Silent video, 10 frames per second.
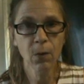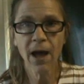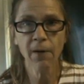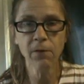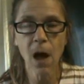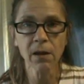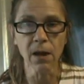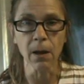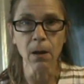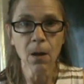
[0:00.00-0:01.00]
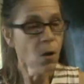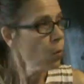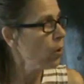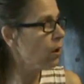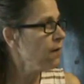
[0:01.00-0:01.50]
We have nothing.
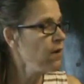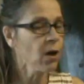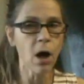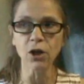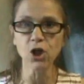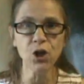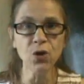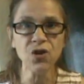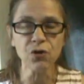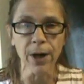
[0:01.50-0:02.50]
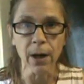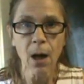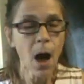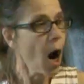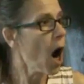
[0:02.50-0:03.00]
We're living on a shoestring.
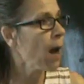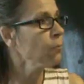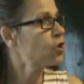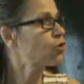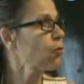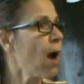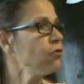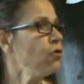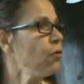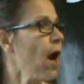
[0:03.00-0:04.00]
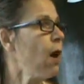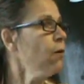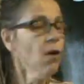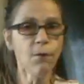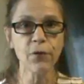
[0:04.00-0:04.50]
I'm scrounging
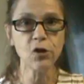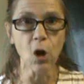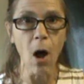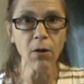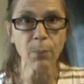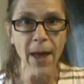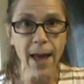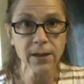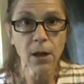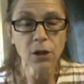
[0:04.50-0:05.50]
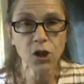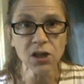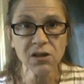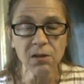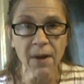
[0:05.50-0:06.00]
around for dollar bags
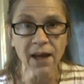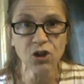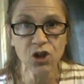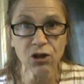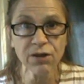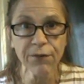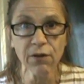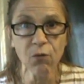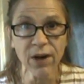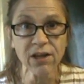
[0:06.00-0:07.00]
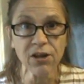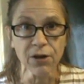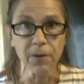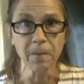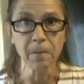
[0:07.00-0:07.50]
just to make juice for the
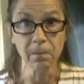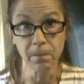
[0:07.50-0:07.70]
winter.